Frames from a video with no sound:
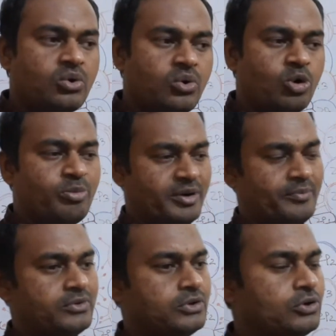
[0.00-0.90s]

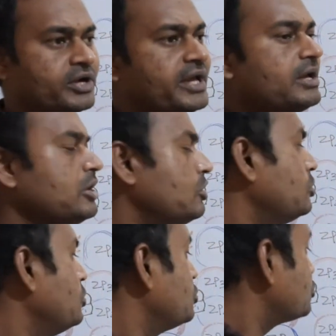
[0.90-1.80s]
ovum. Okay,
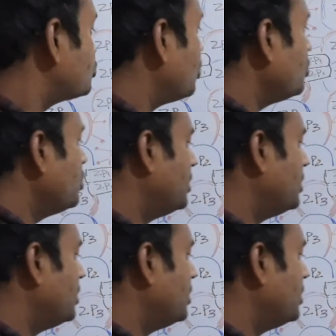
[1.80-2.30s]
so